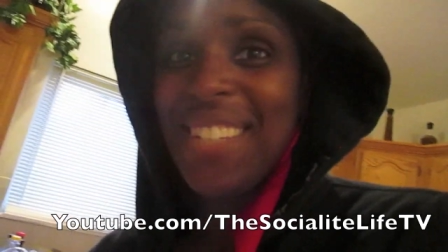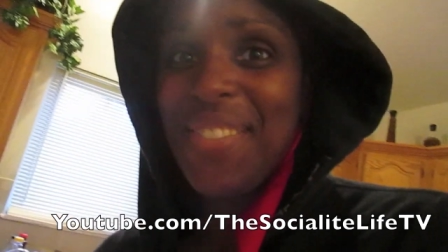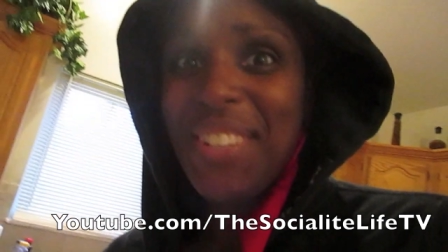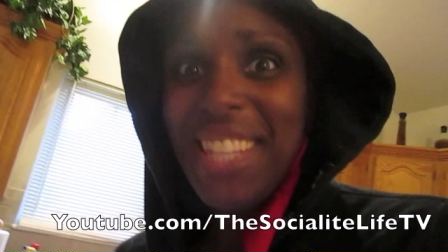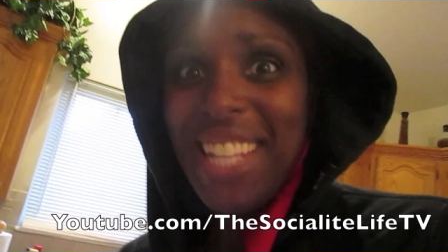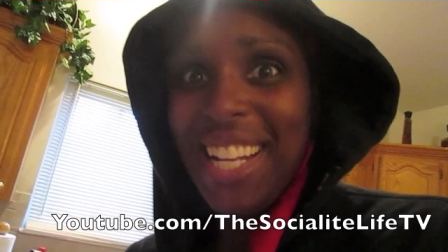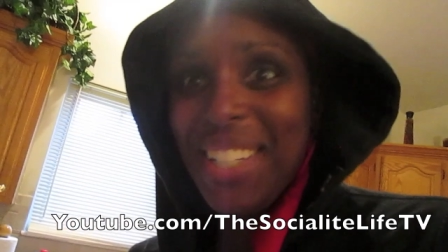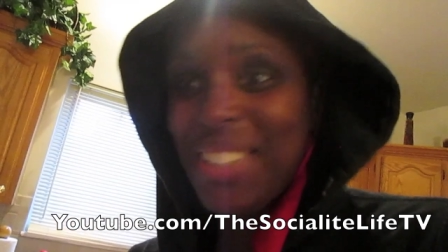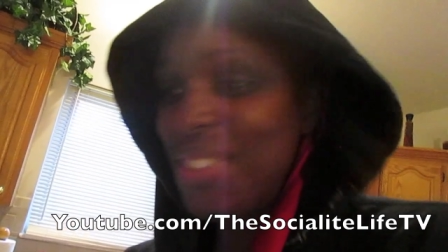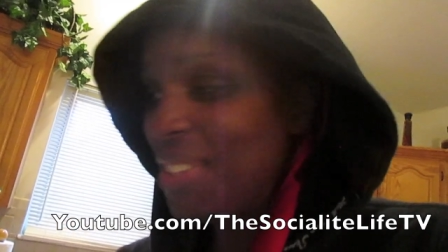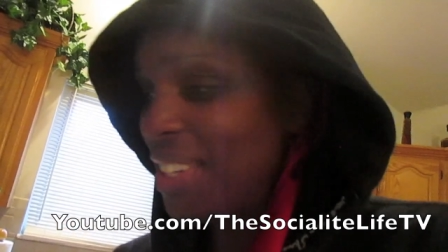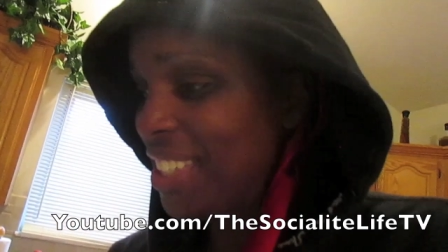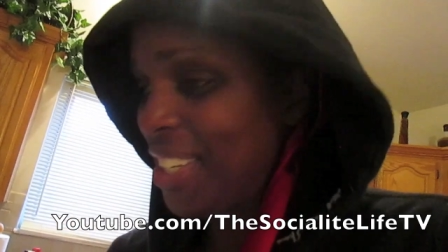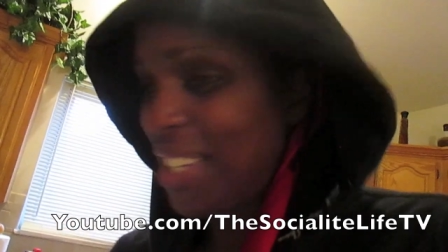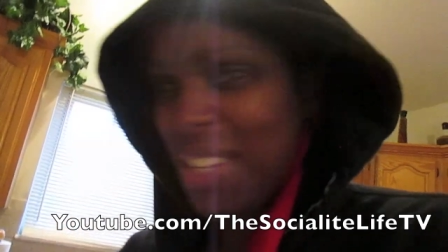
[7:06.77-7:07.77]
Wasn't that glue
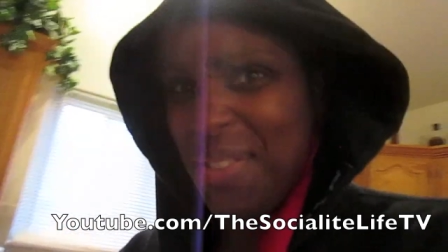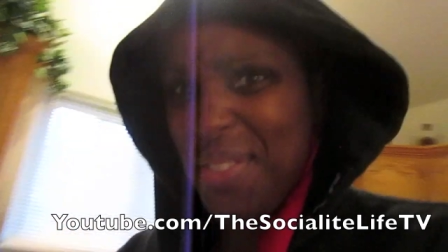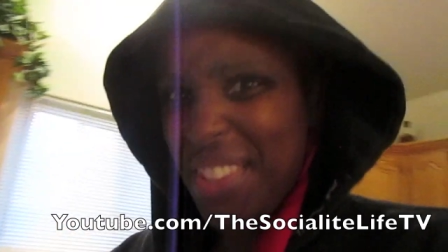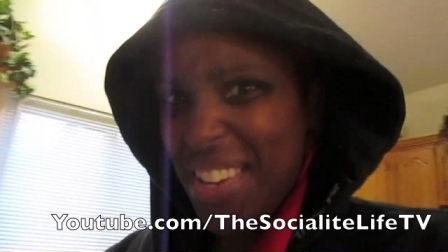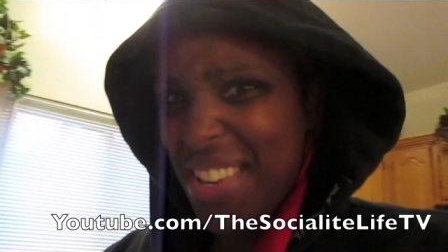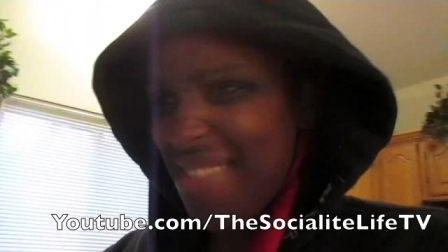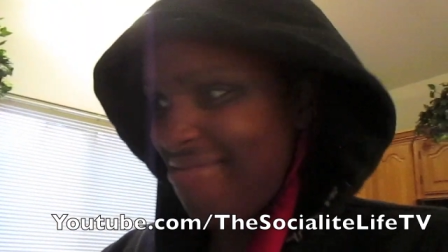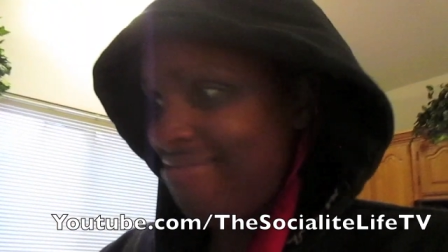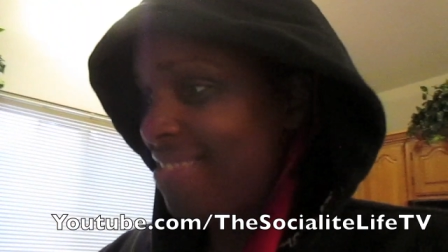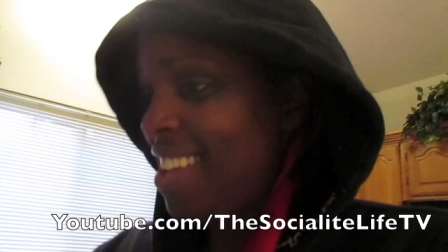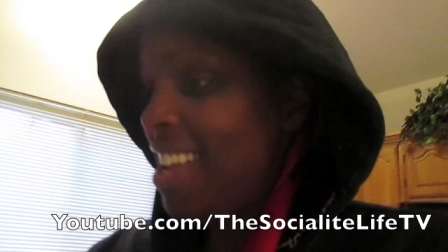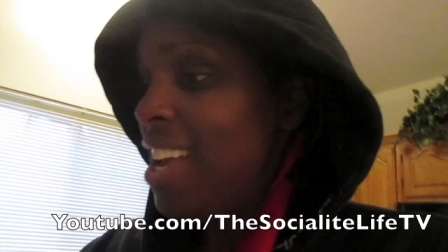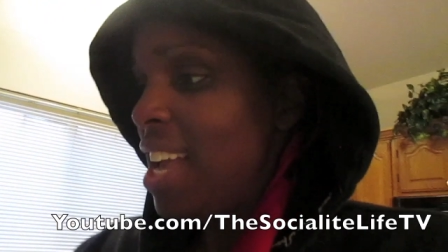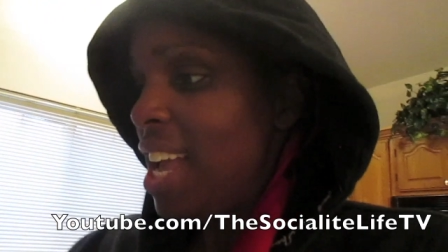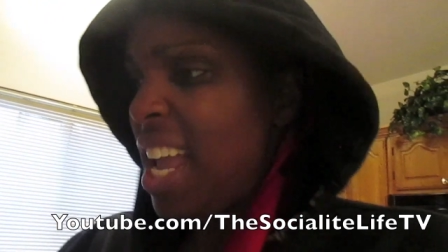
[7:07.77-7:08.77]
gun cute though?
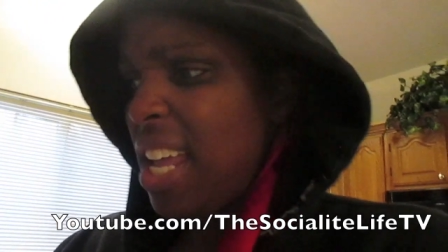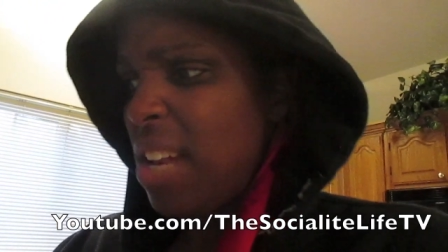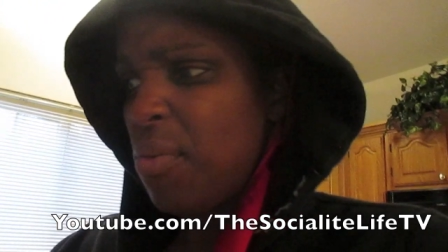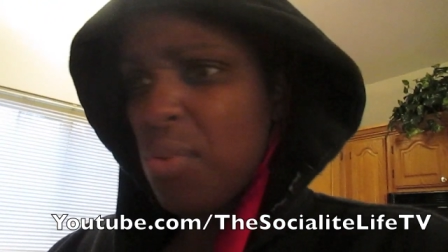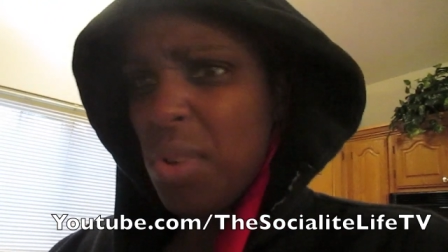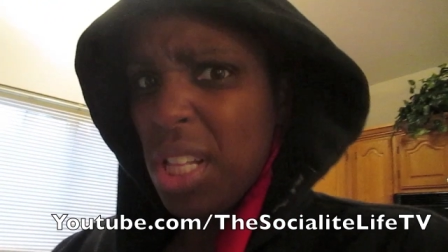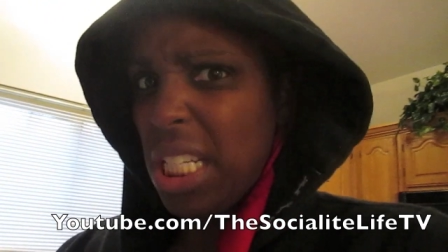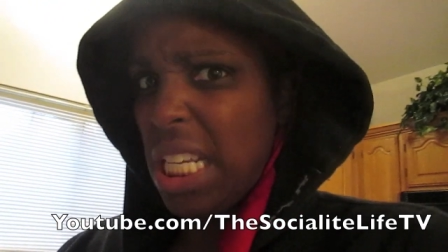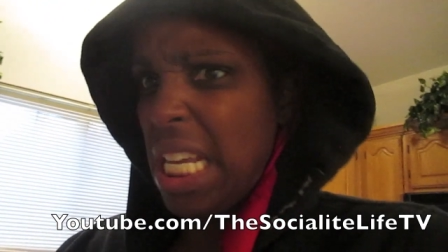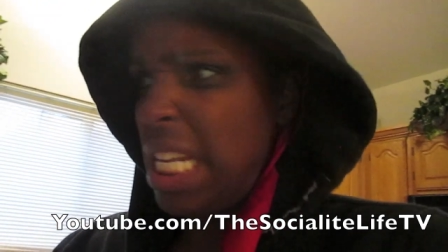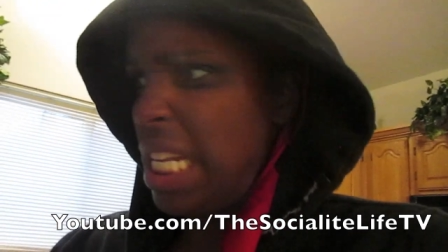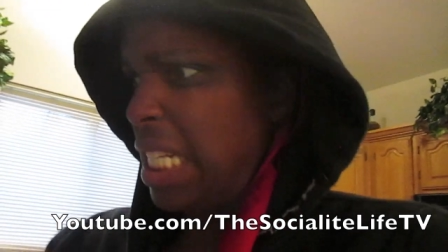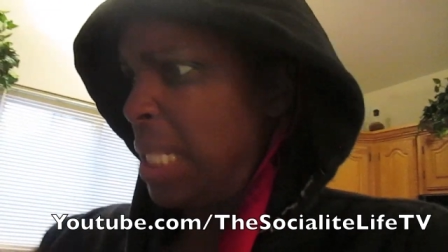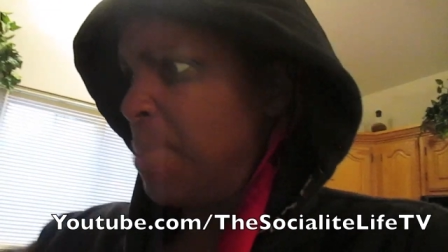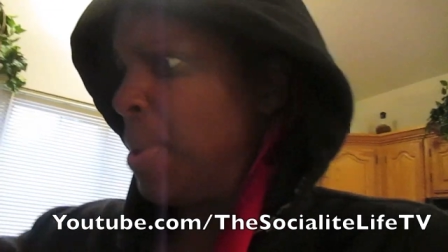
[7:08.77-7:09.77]
And really
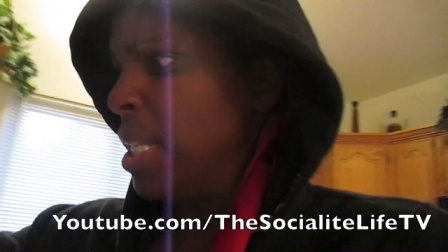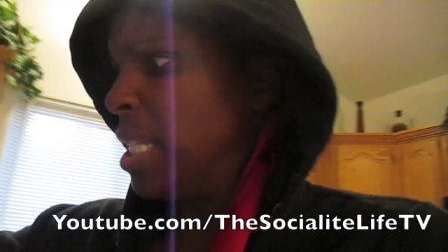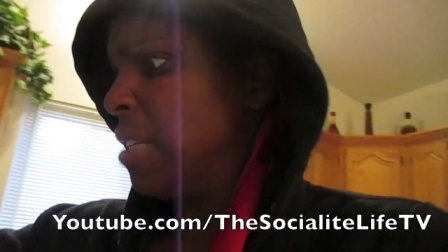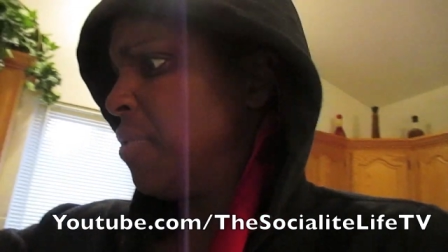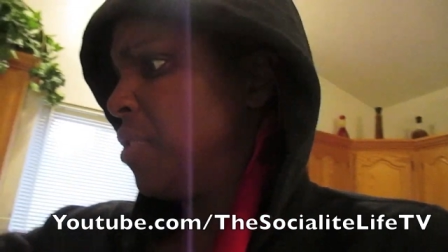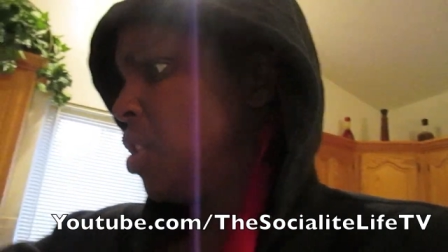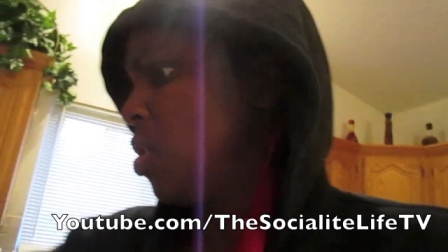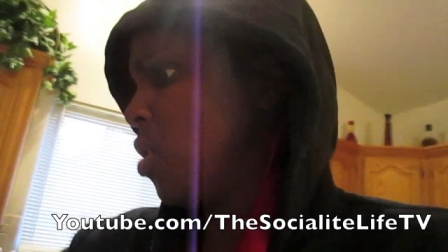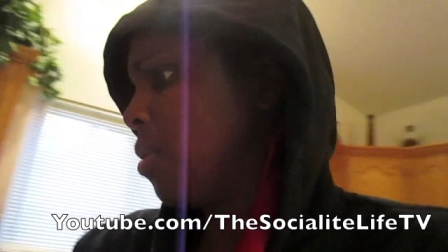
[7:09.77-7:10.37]
inexpensive too.